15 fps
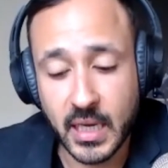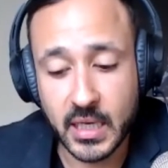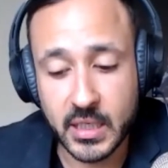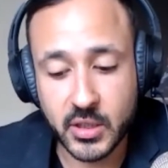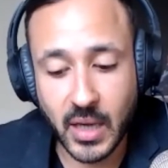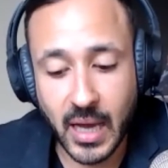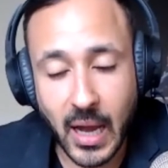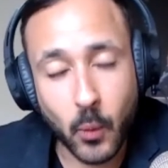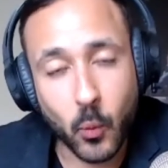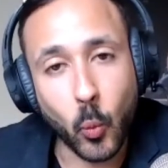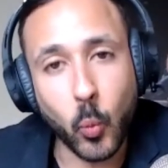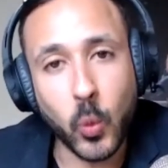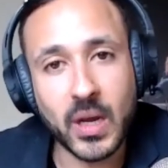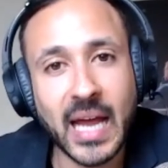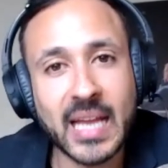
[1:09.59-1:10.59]
And so
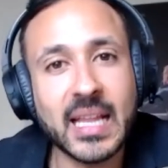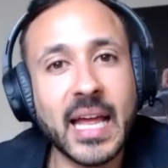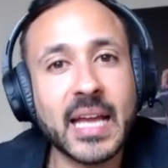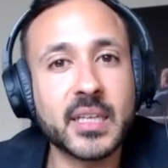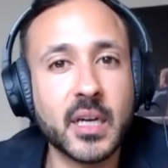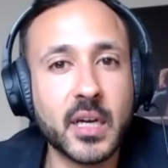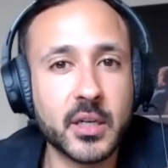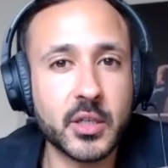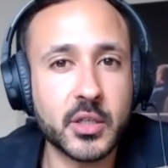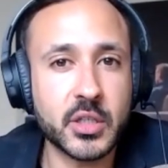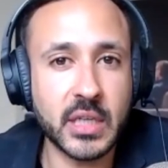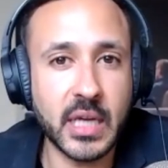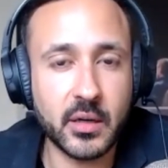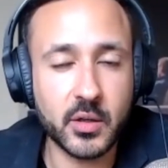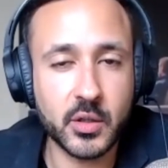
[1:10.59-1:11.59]
what I'd like to
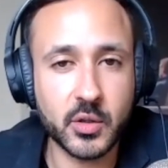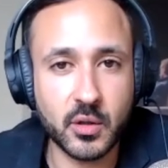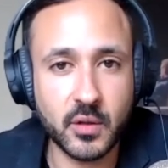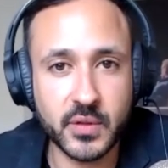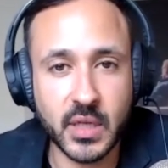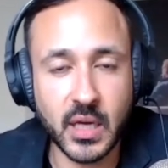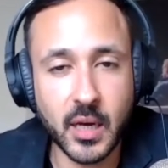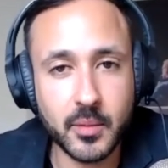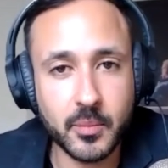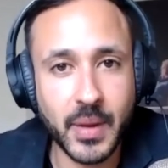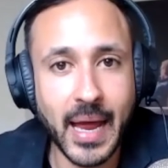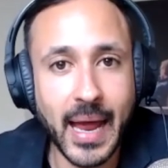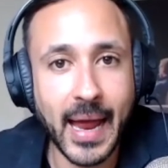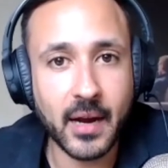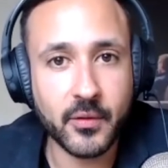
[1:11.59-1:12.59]
understand, or sort of to
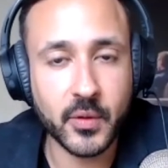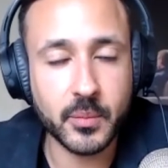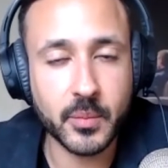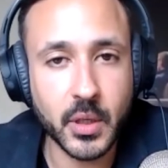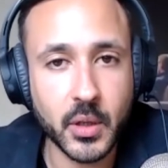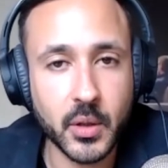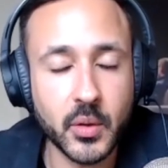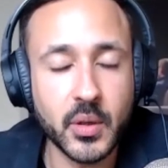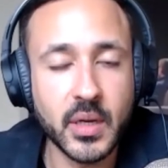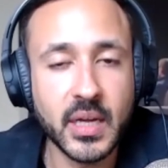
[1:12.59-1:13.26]
unpack from you,